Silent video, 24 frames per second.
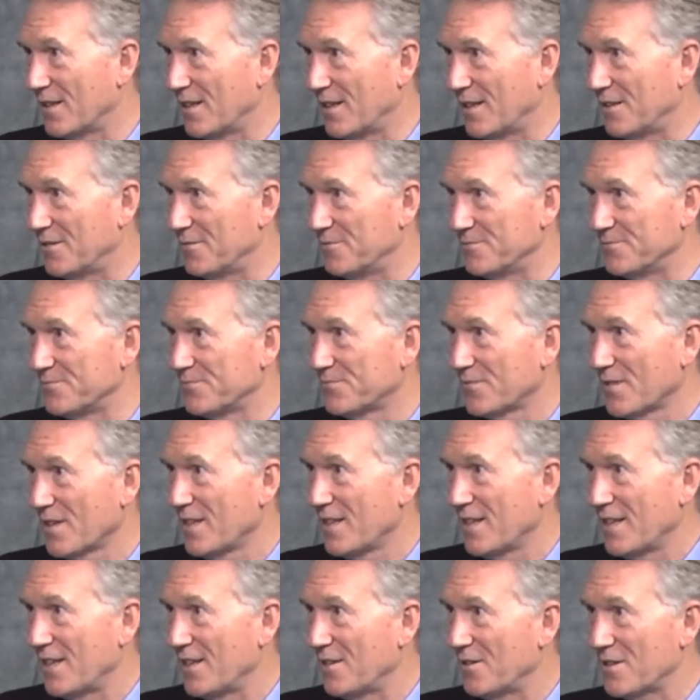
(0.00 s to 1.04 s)
Um, yeah.
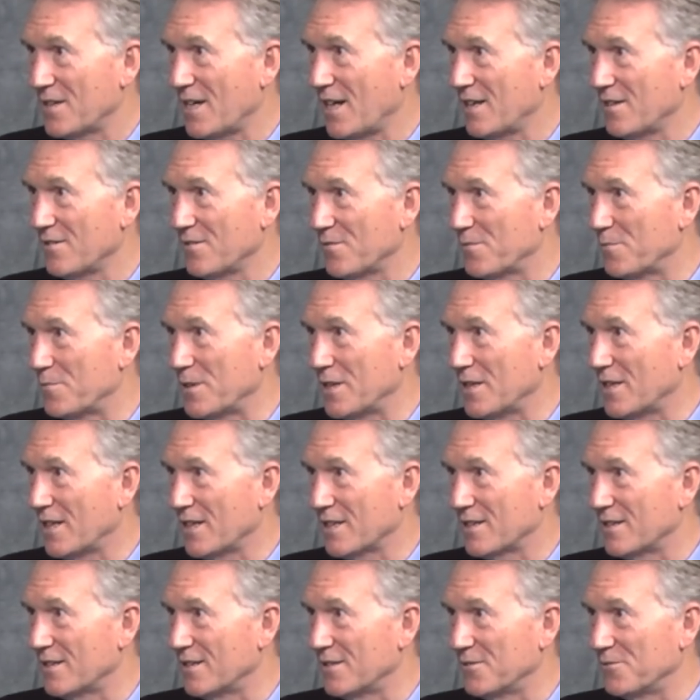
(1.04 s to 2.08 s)
It'll kind of be
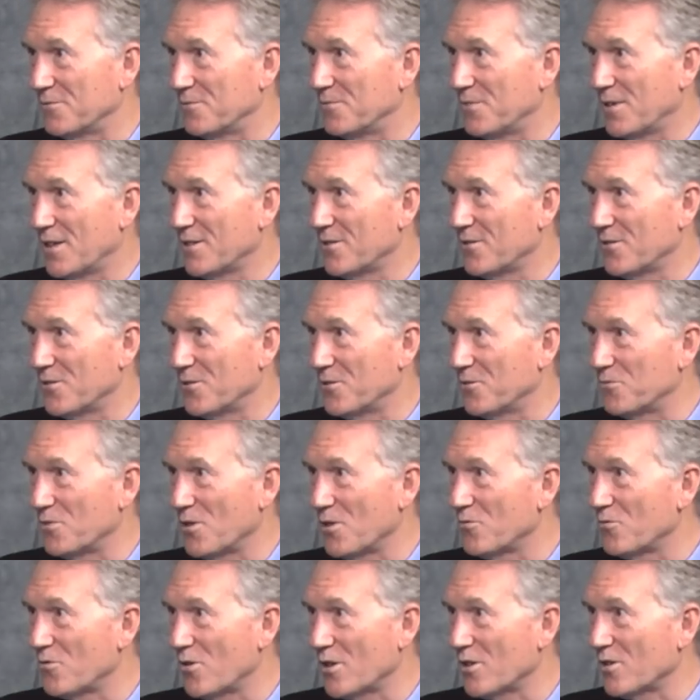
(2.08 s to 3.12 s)
like a, I don't know,
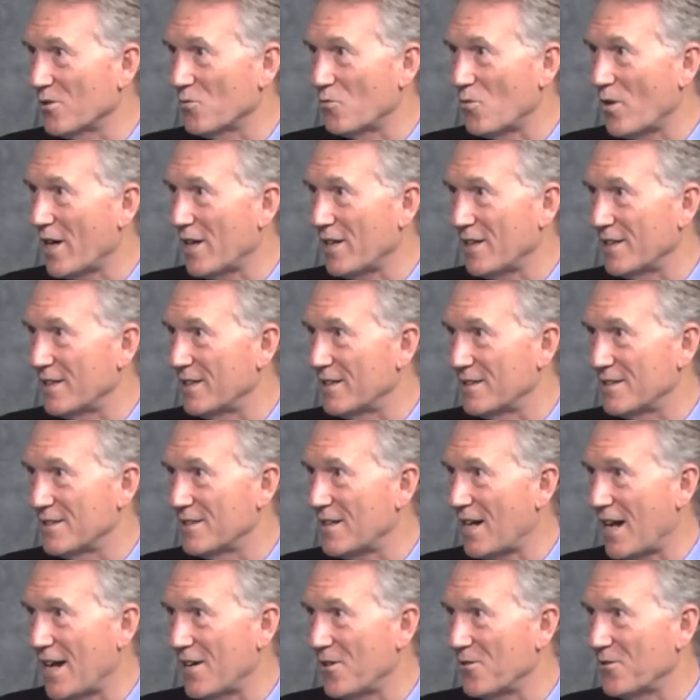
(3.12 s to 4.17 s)
Roadrunner, Wiley
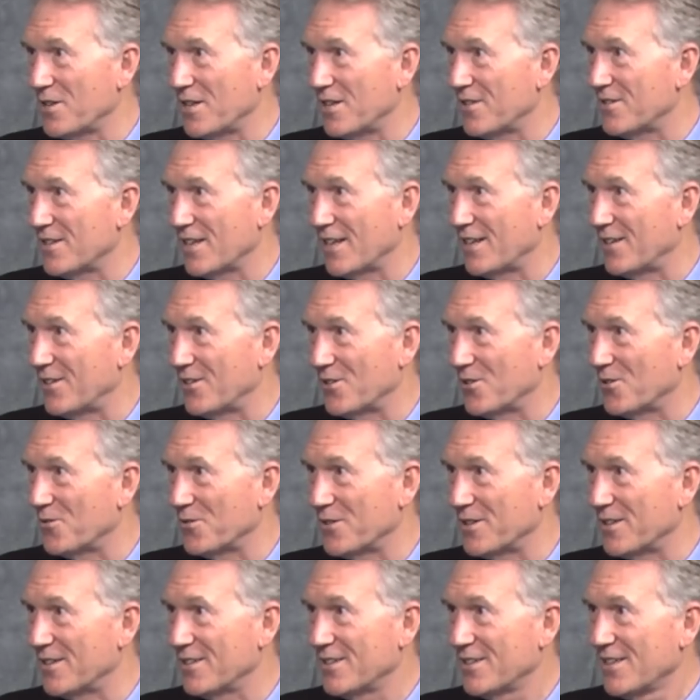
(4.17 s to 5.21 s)
Coyote thing, you know,
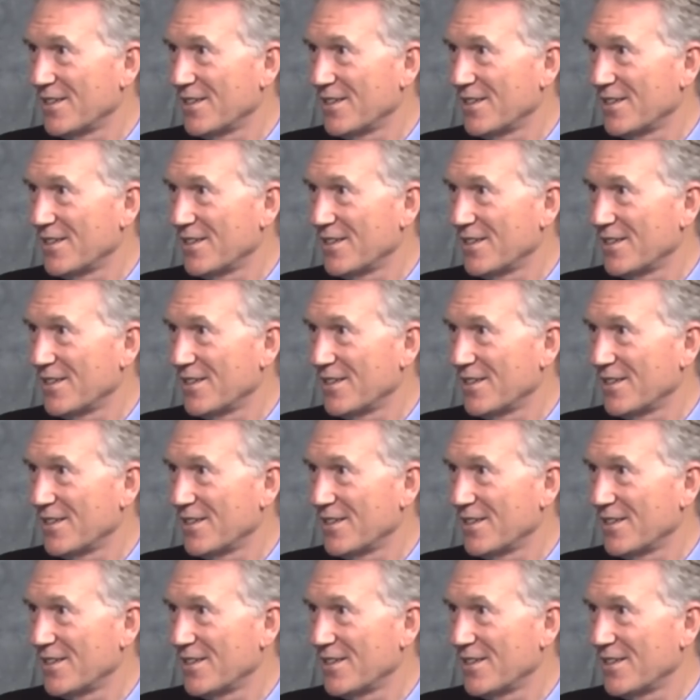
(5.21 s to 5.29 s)
where you. You're